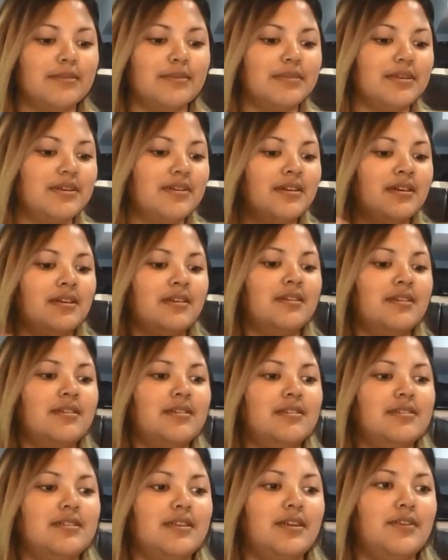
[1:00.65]
Let me
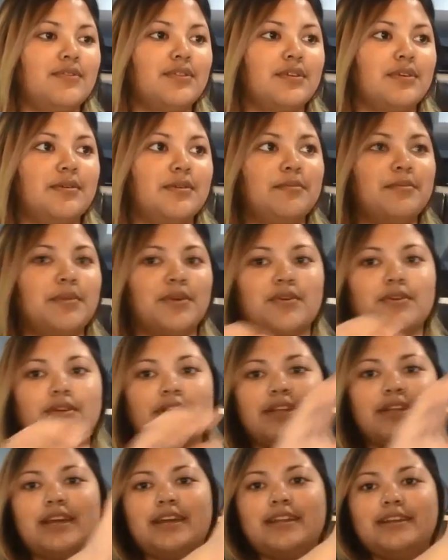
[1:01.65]
see if the mirror
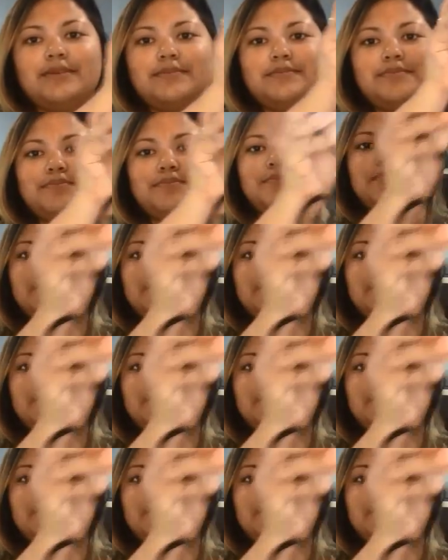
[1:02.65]
can get it.